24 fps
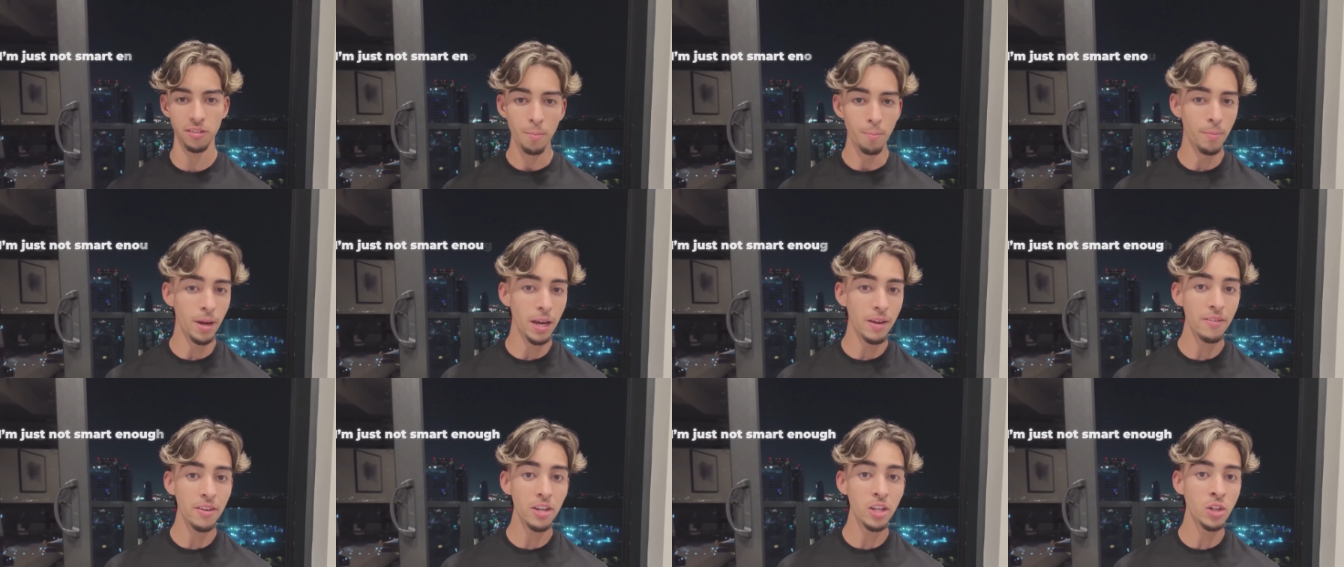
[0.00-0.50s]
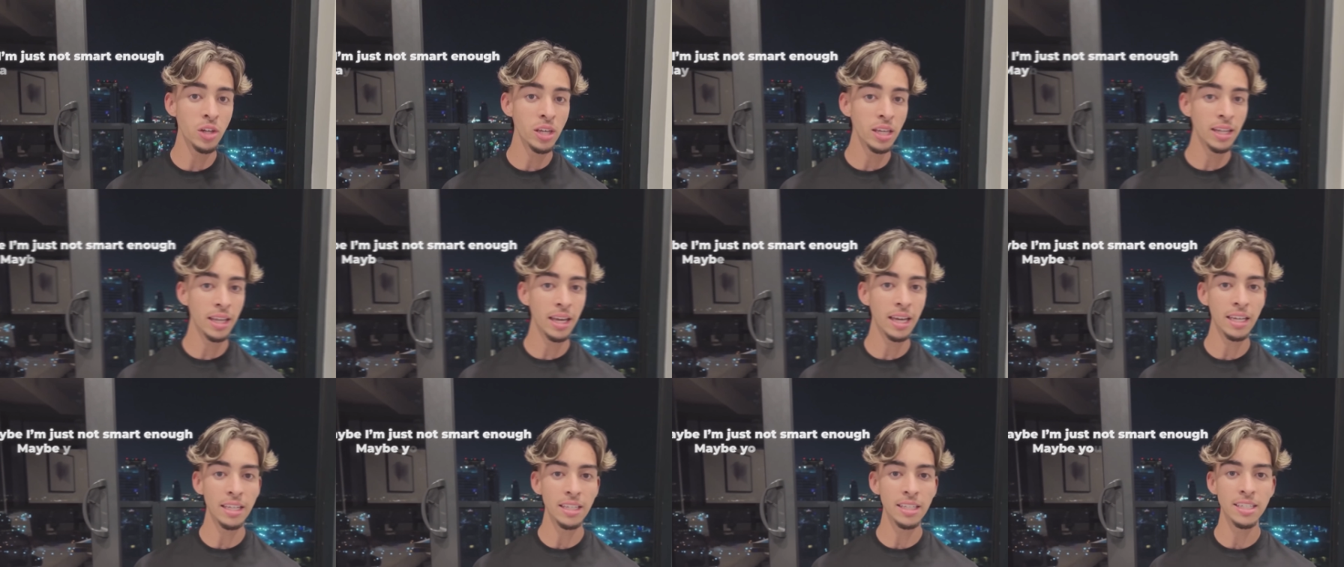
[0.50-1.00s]
Maybe you need
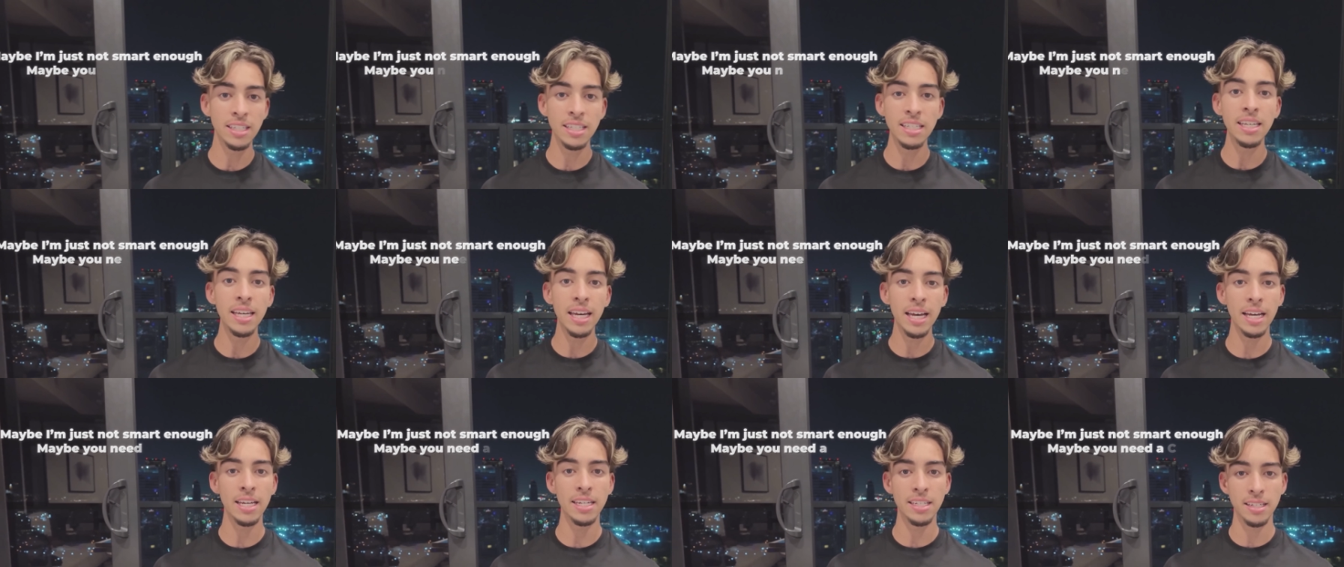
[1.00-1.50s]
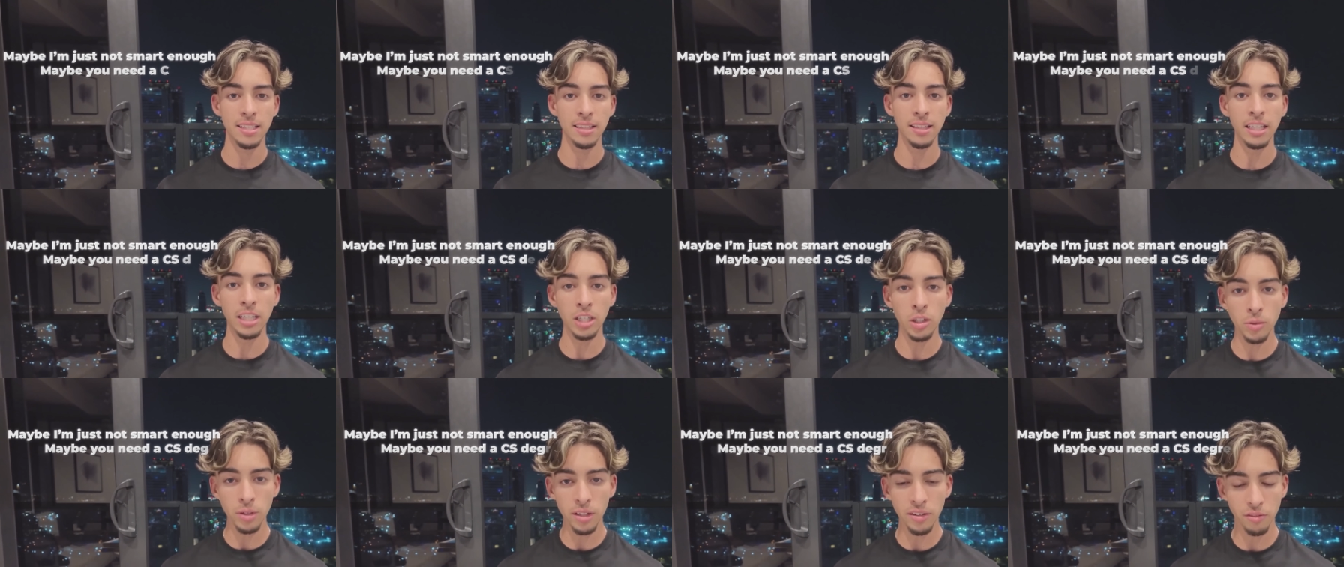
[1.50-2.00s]
a C
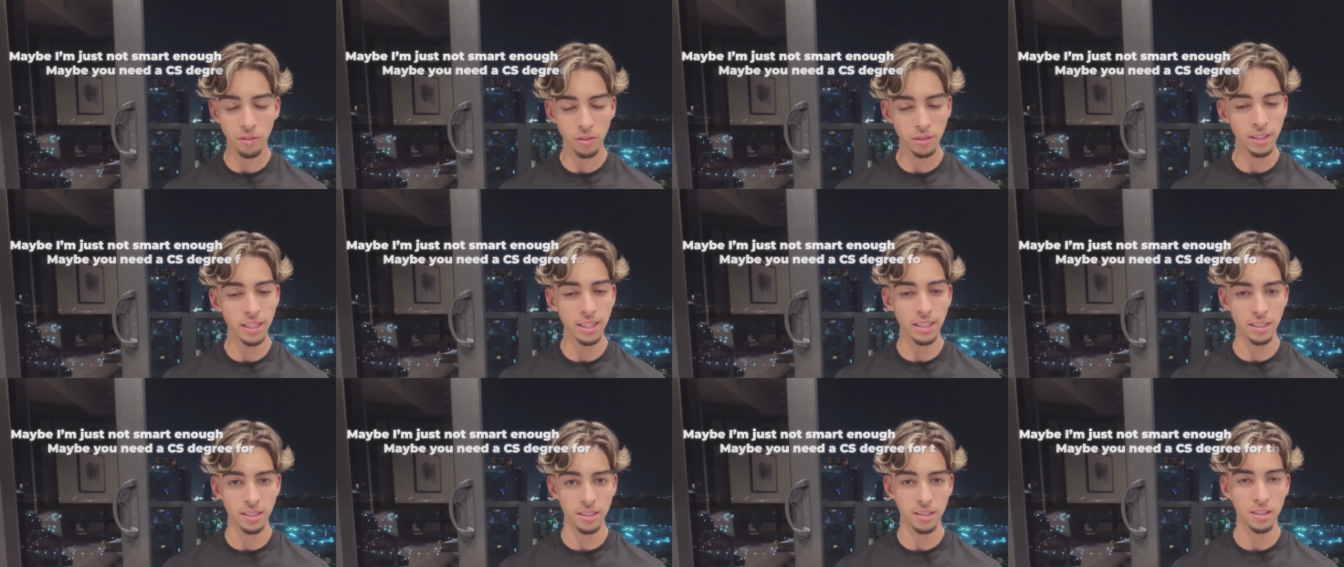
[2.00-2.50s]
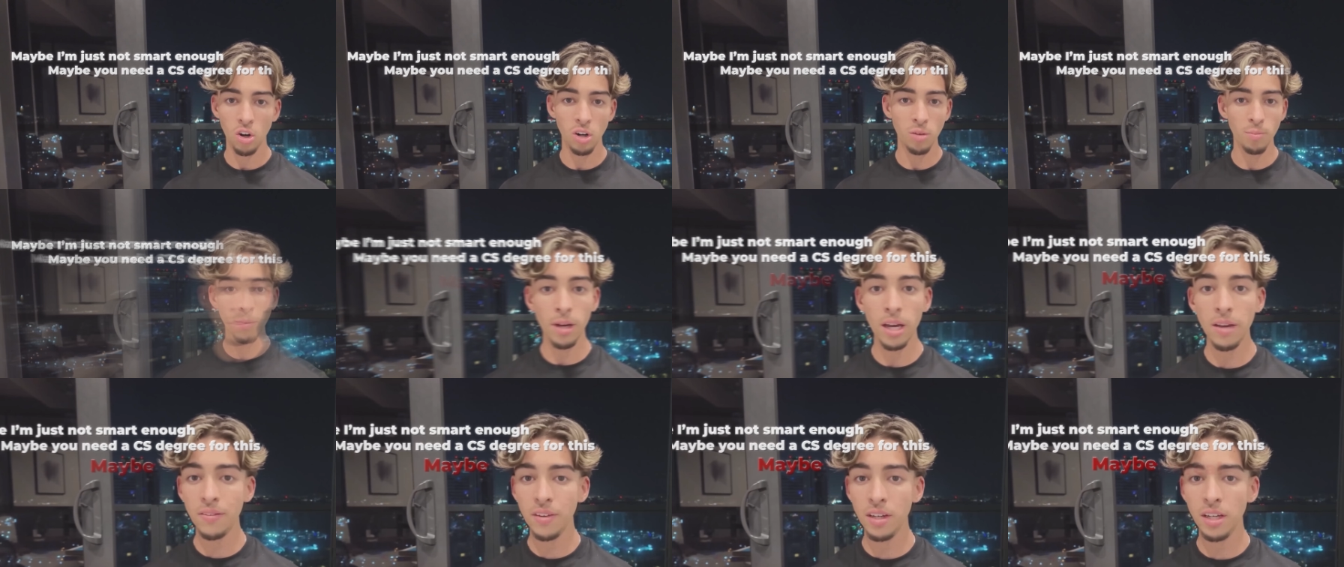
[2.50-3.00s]
degree for this, or
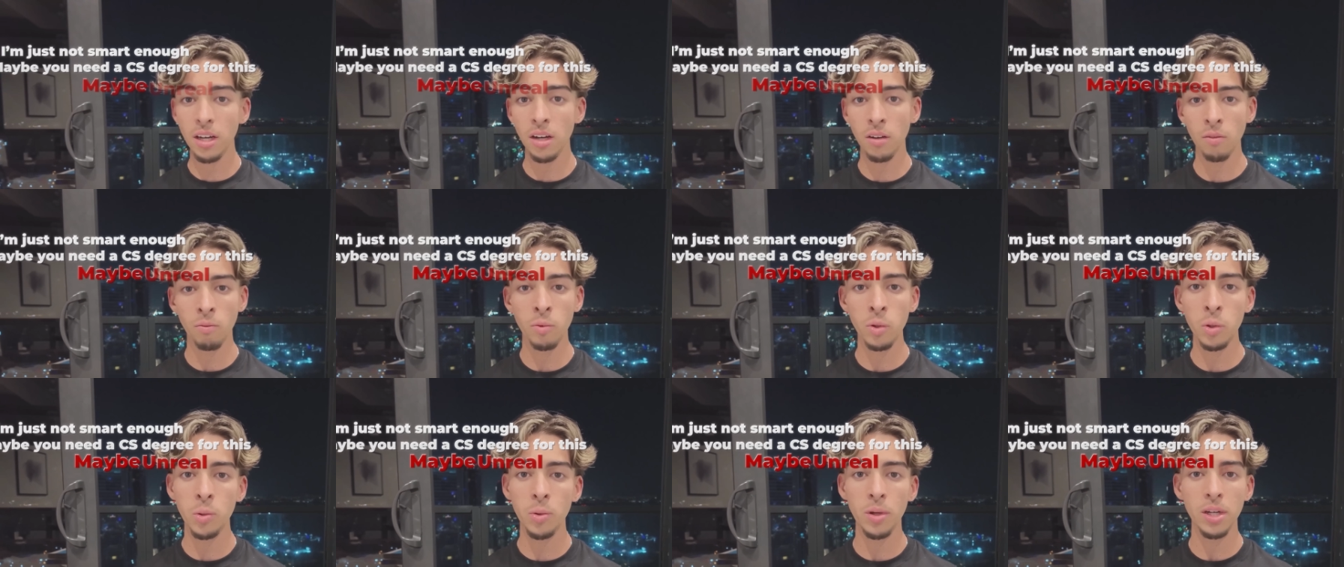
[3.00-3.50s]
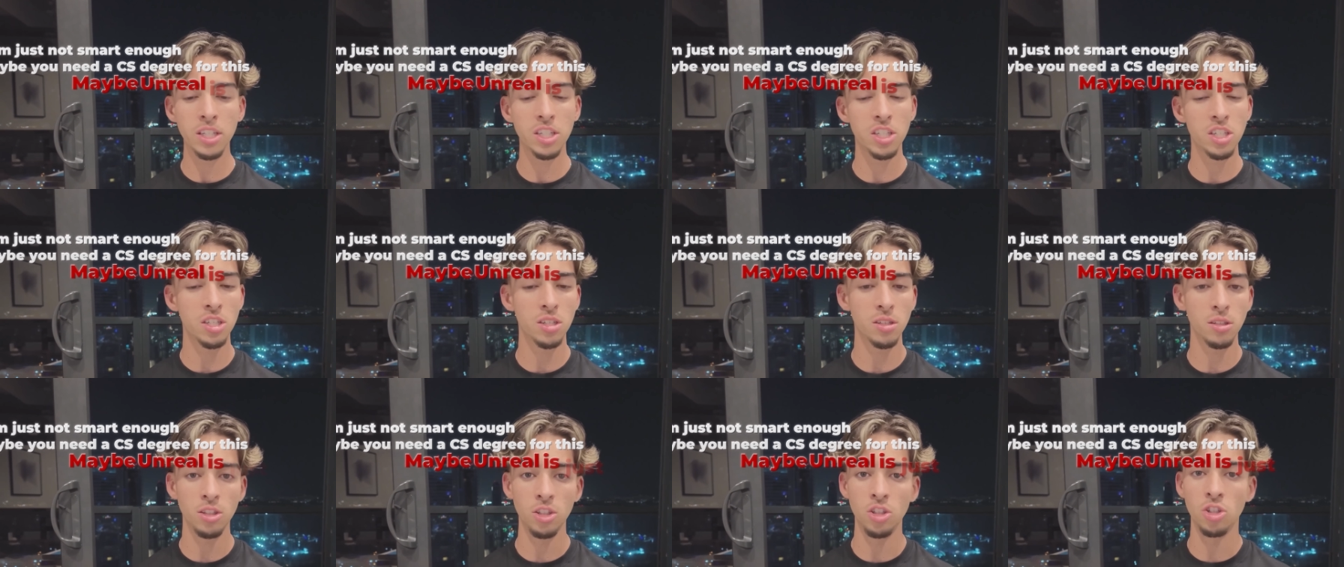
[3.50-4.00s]
maybe Unreal
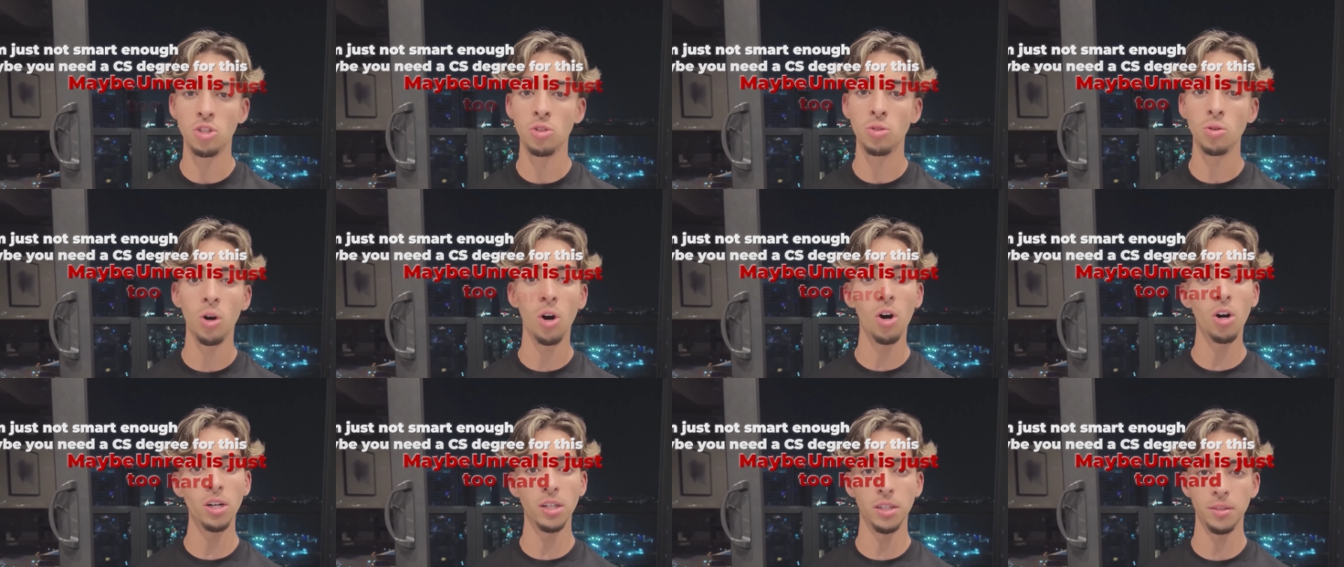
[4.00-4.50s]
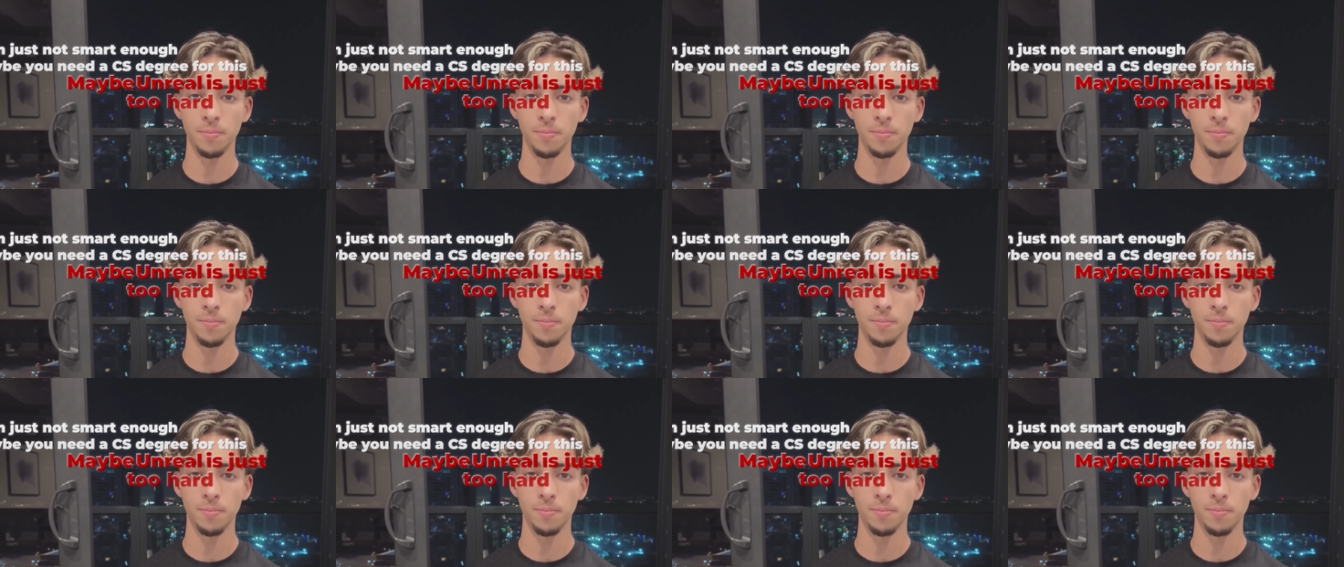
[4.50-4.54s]
is just too hard.